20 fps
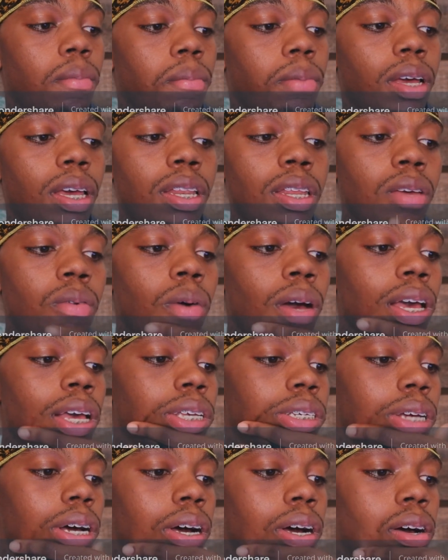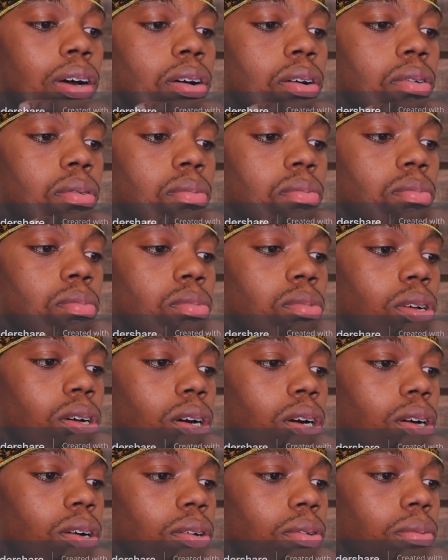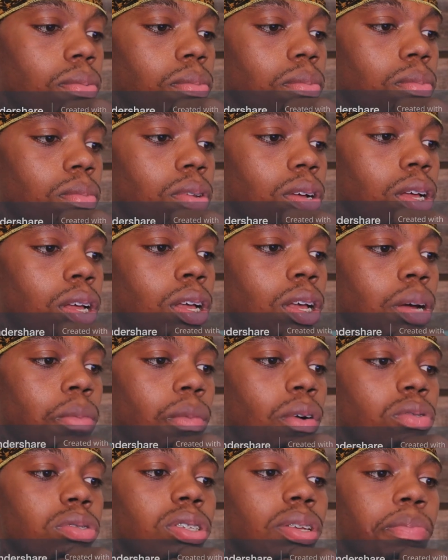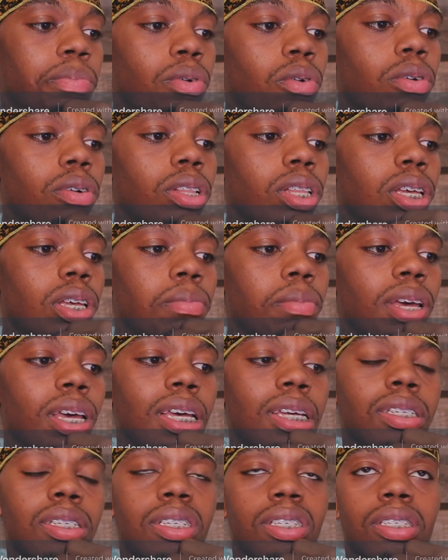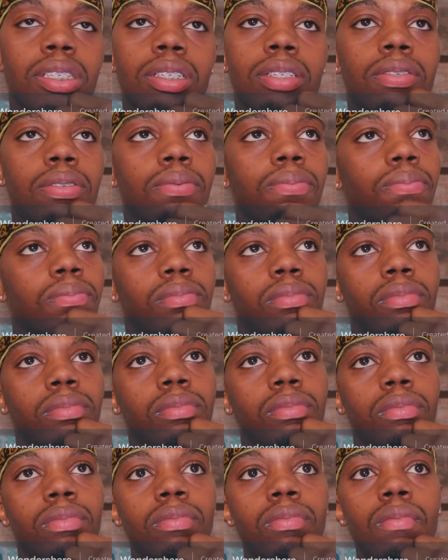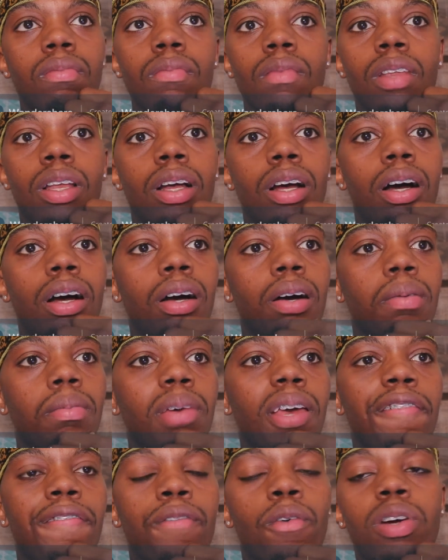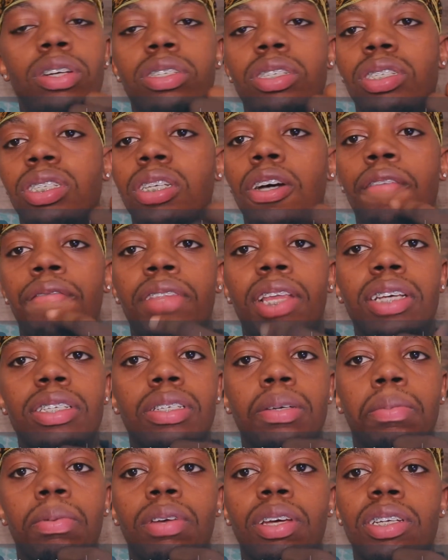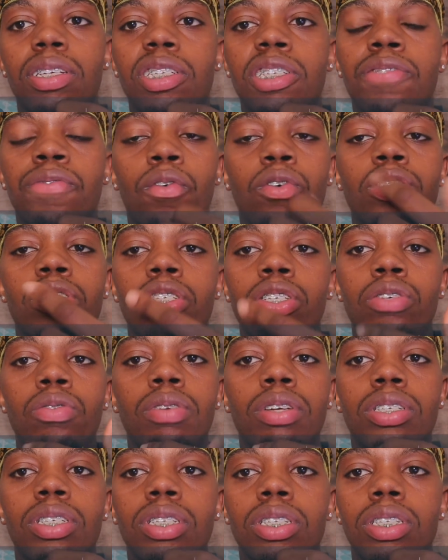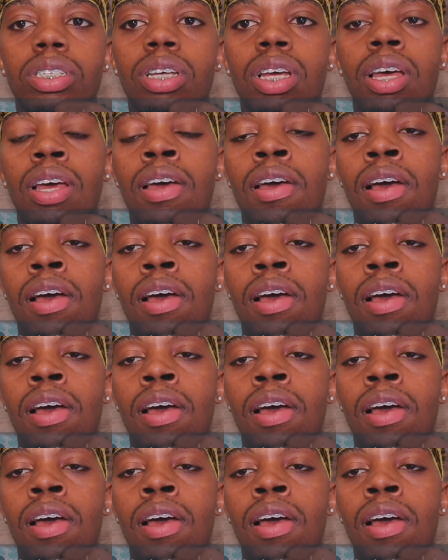But anyways, um, um, most importantly, man, it just um, it forces self-discipline it just forces you to just